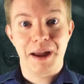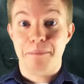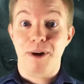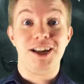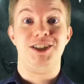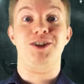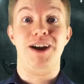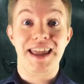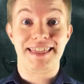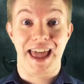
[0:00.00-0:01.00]
Monster
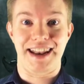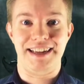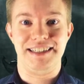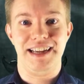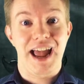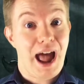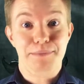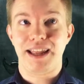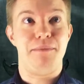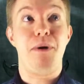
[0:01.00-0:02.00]
hit, that is! I'm
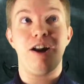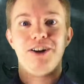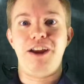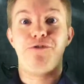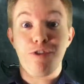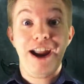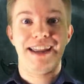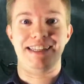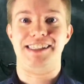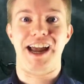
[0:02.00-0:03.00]
like a modern-day
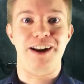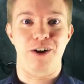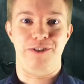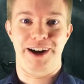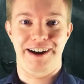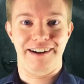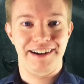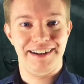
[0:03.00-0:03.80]
Frankenstein over here!